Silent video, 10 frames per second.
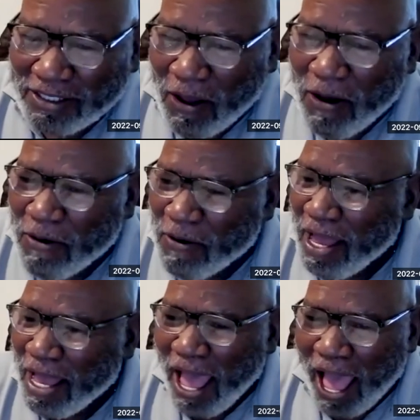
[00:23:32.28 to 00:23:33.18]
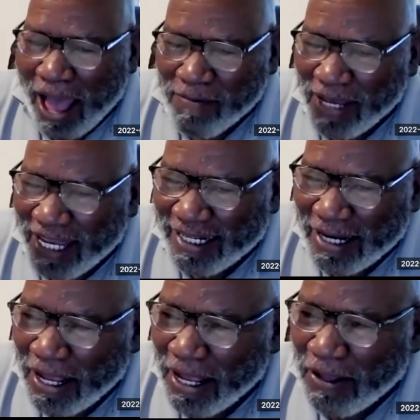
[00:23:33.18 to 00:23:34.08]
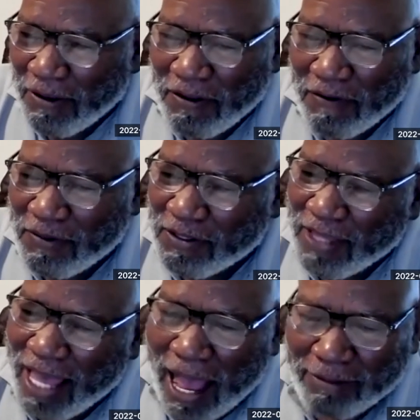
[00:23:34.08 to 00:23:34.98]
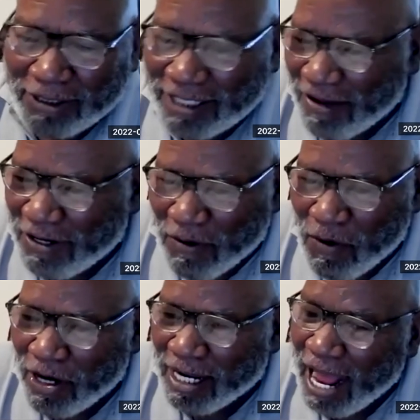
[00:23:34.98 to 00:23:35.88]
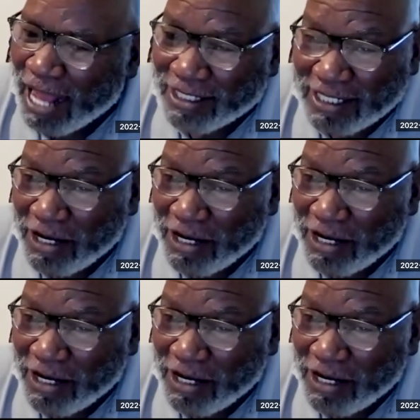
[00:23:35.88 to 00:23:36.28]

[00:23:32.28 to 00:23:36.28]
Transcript: So, I mean, if you think, I'm 71 and I